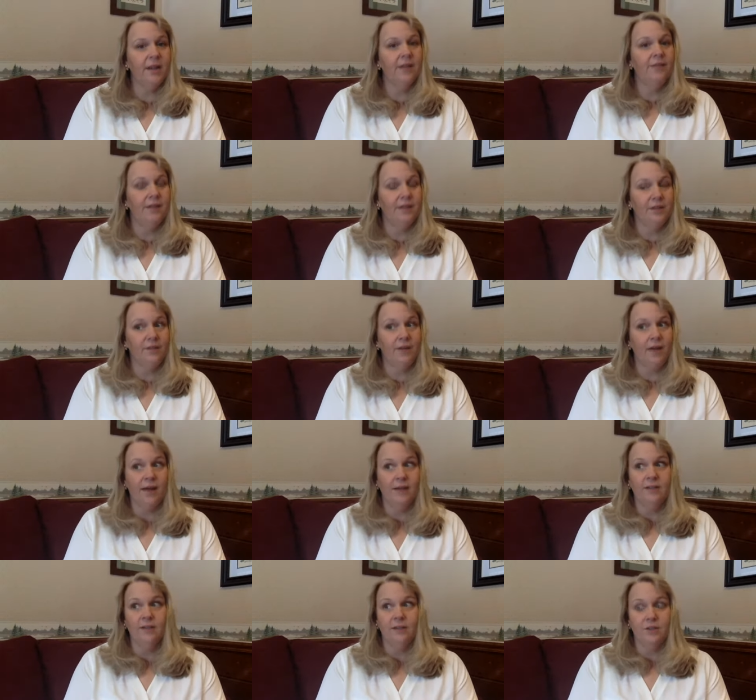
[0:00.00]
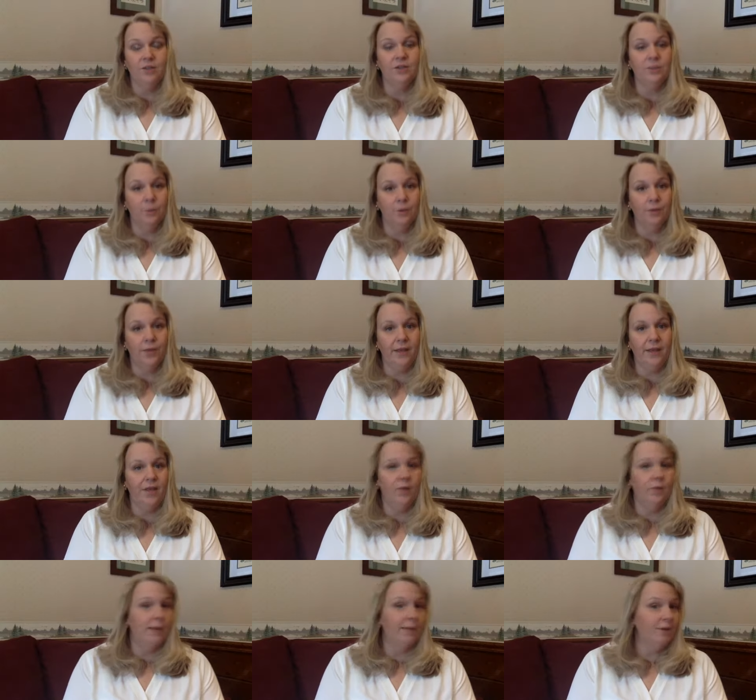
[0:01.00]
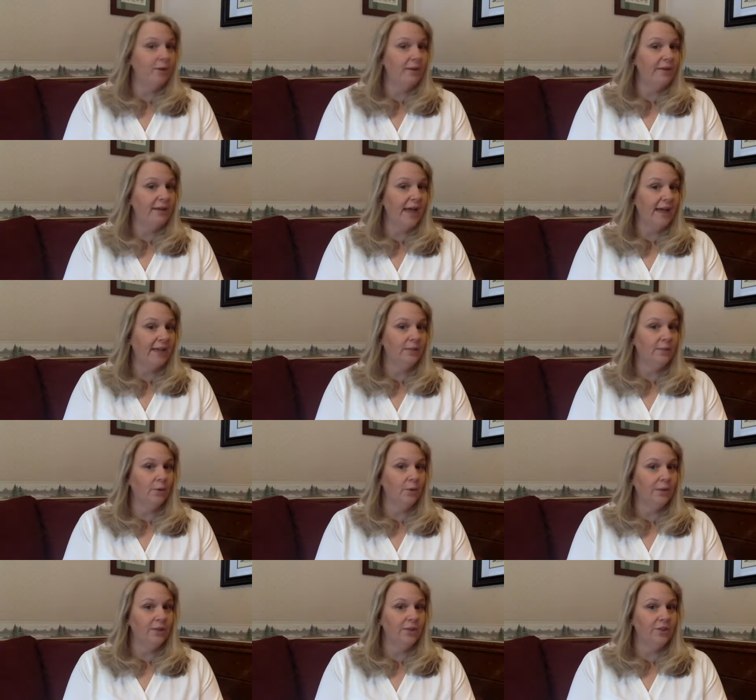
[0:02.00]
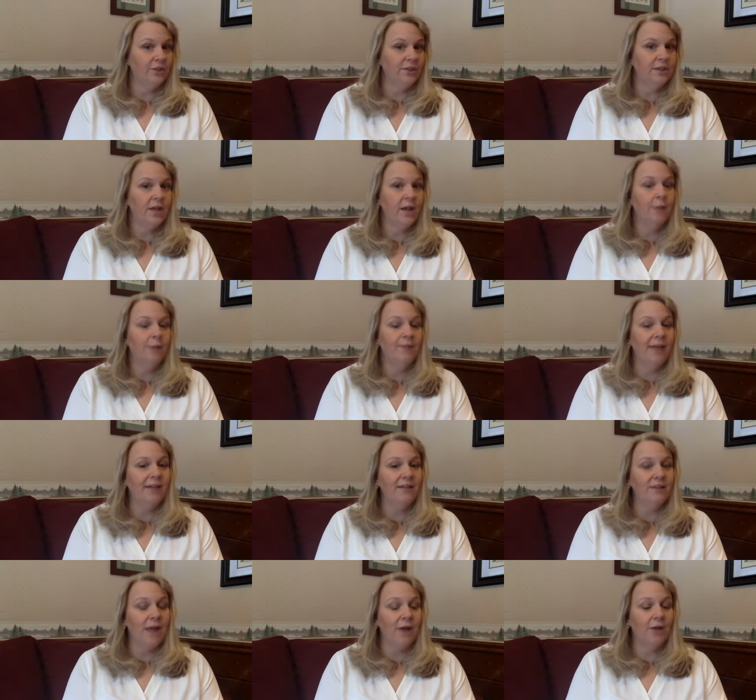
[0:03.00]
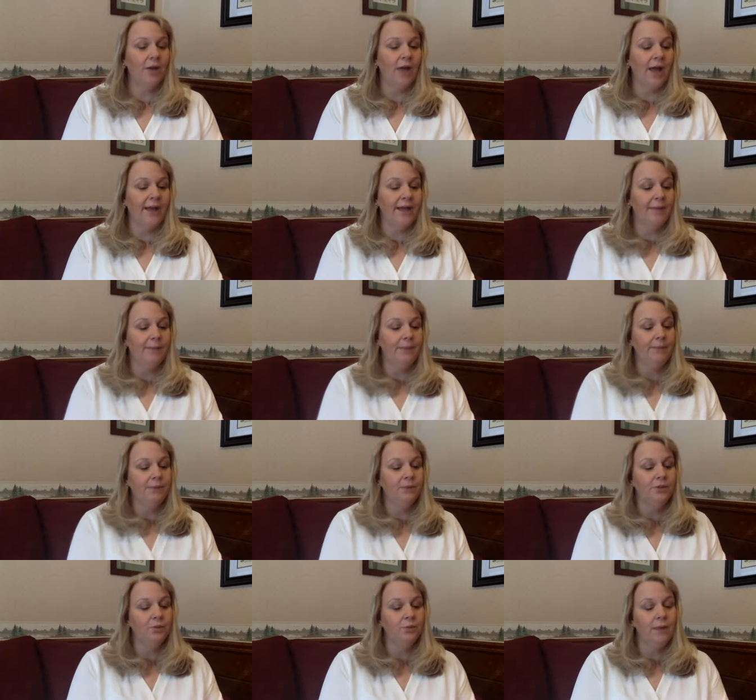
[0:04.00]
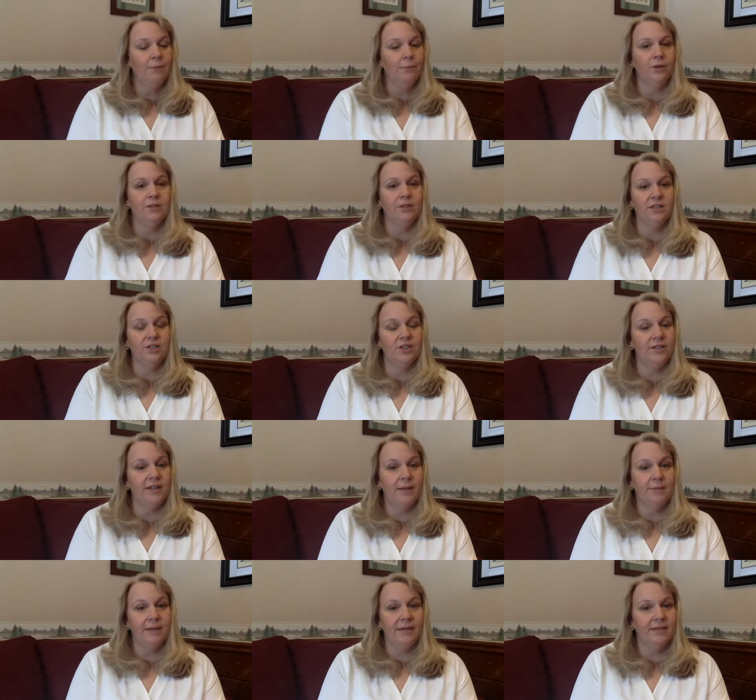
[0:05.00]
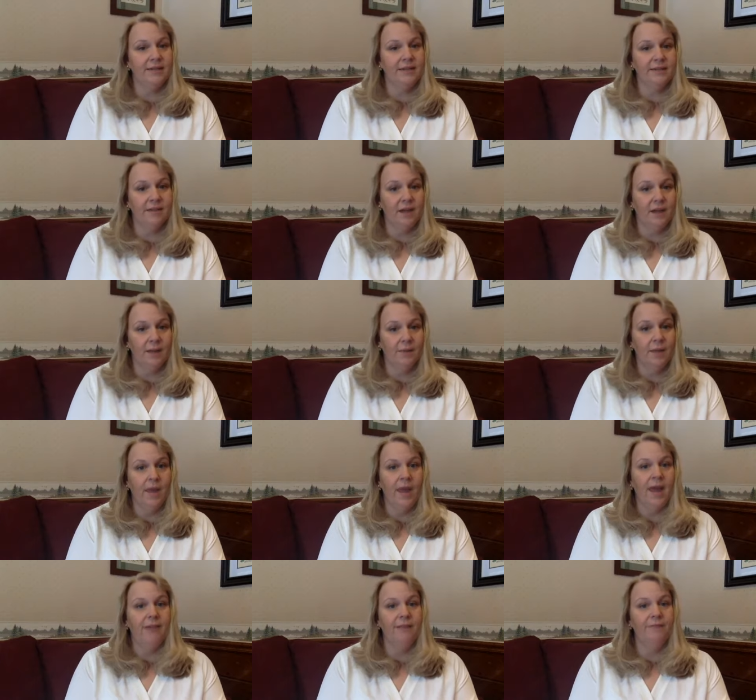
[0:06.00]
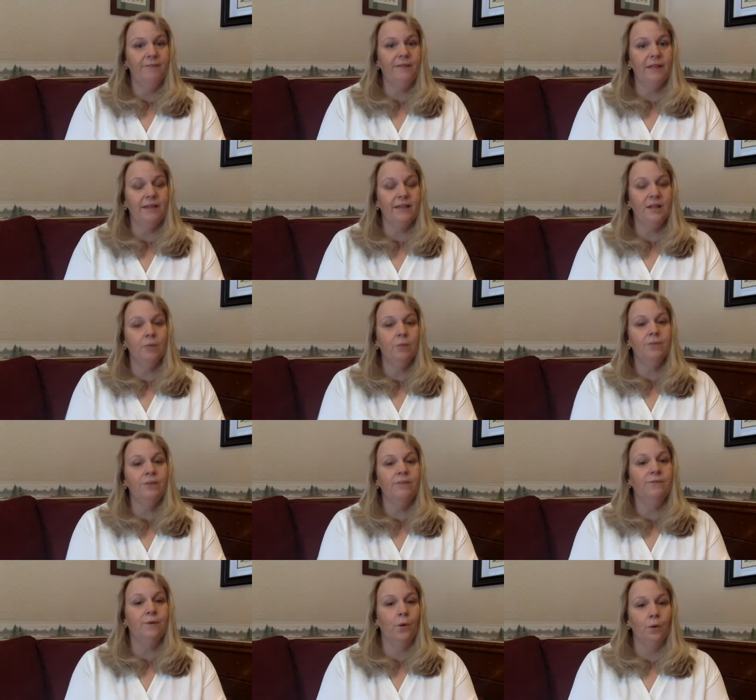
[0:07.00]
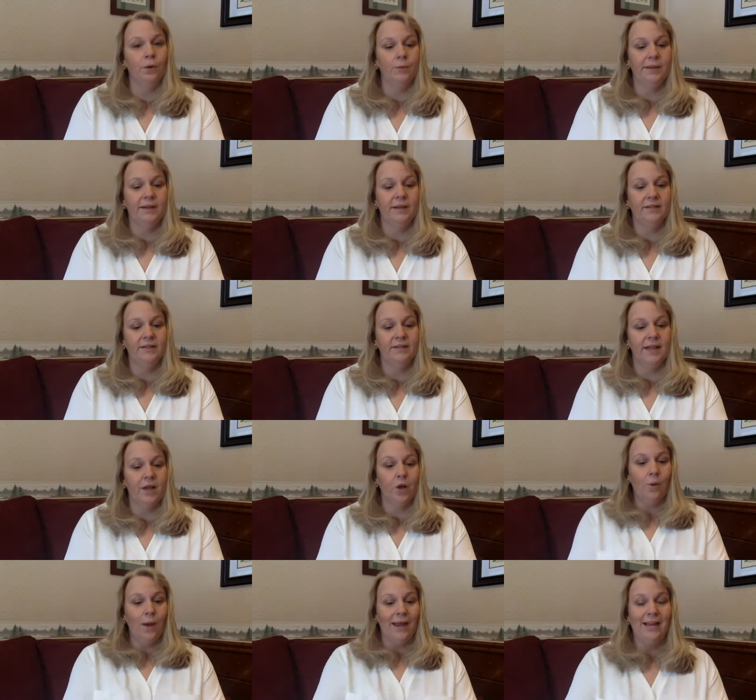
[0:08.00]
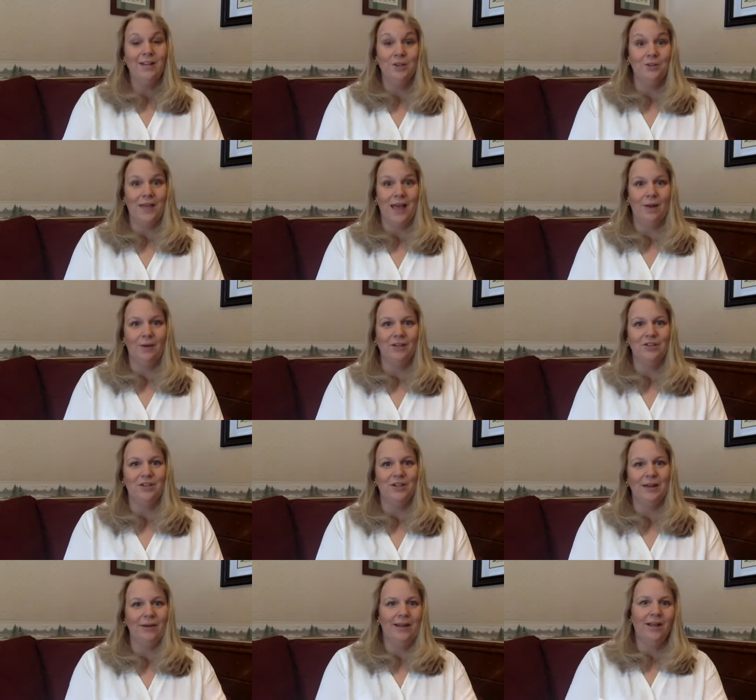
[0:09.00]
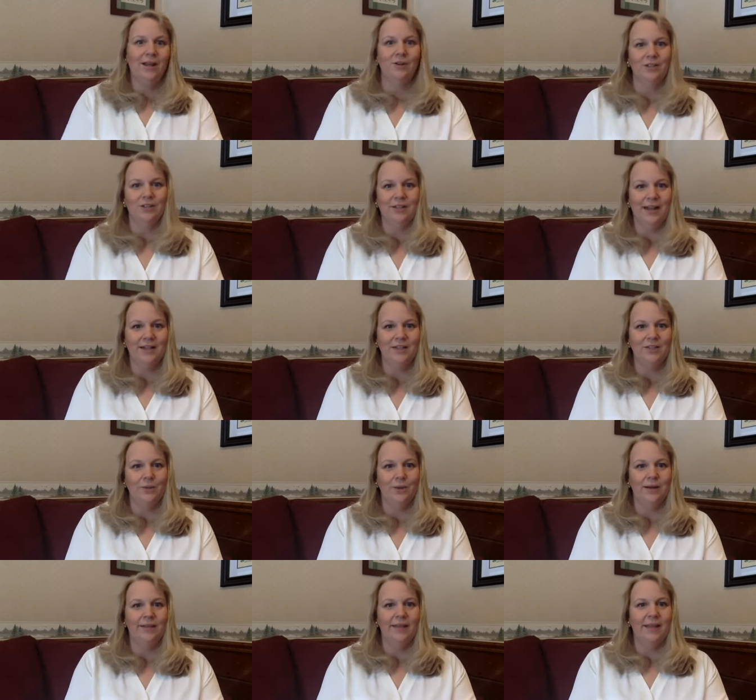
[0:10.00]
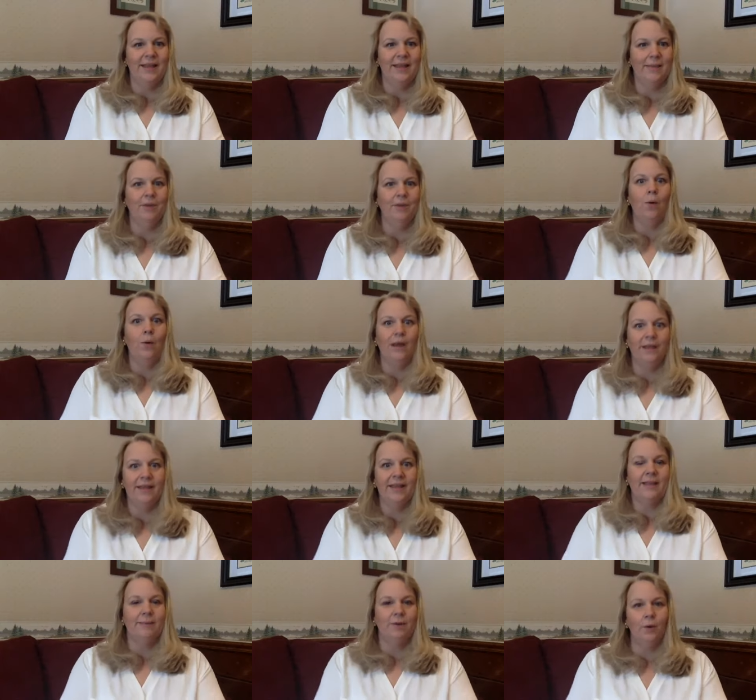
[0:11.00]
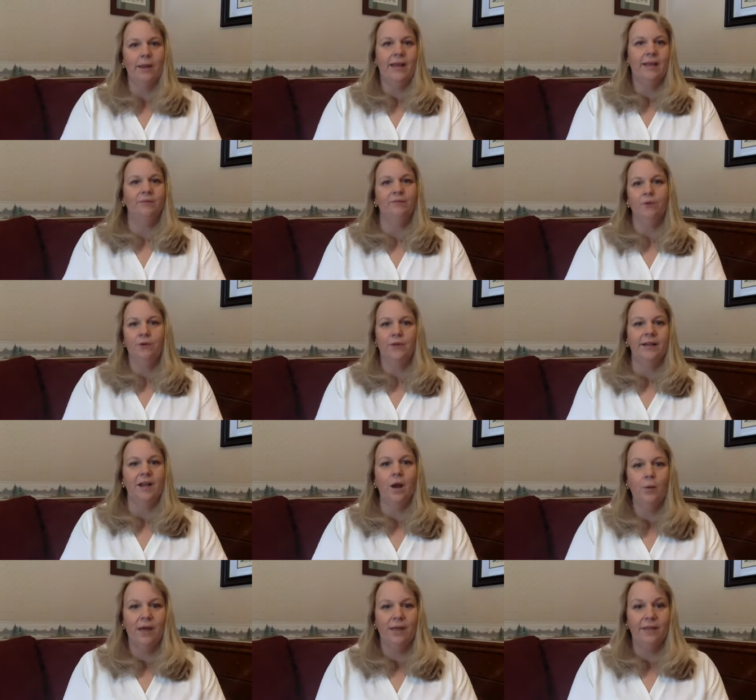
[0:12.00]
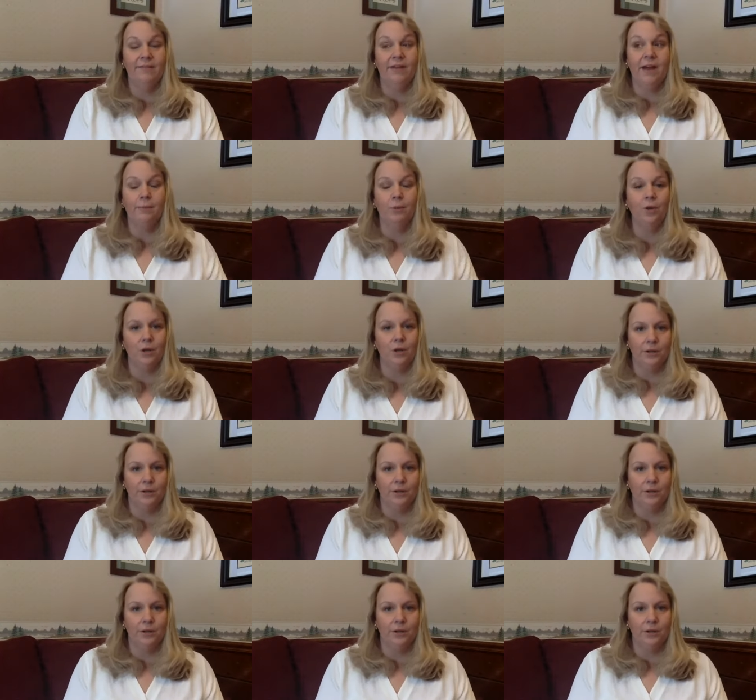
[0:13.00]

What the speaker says: then you've got to do some more thinking. Maybe you need to ask more questions. But that's how I get people to write books in just 10 minutes at a time. And they feel like they're moving forward because it's like, oh, I answered that question. Now I can go to the next one. And they keep going and they keep going. And before they know it, they've got a book.